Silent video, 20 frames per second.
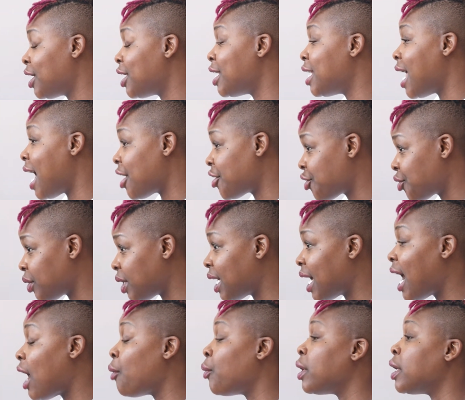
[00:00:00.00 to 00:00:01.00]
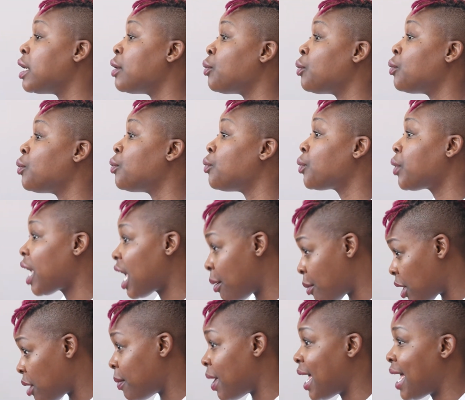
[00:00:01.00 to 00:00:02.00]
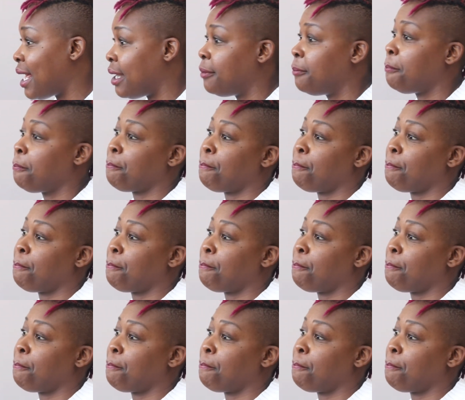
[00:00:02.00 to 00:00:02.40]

naturally, how it came out of my head?